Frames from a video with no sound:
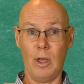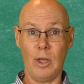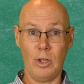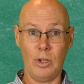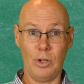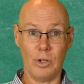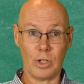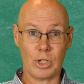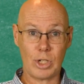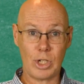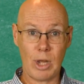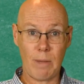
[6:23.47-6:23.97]

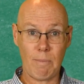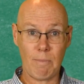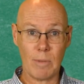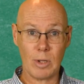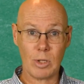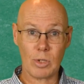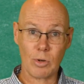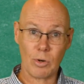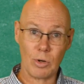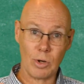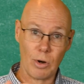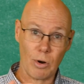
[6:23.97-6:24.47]
your
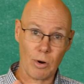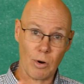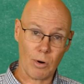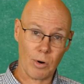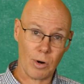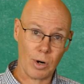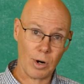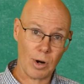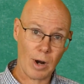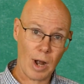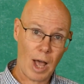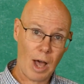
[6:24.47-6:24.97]
shipments or your
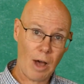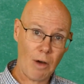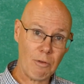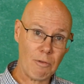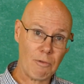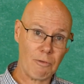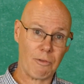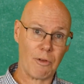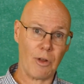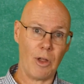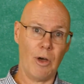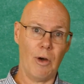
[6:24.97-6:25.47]
order
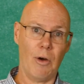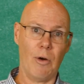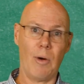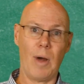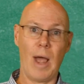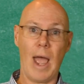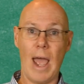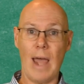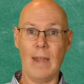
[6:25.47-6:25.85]
outflow,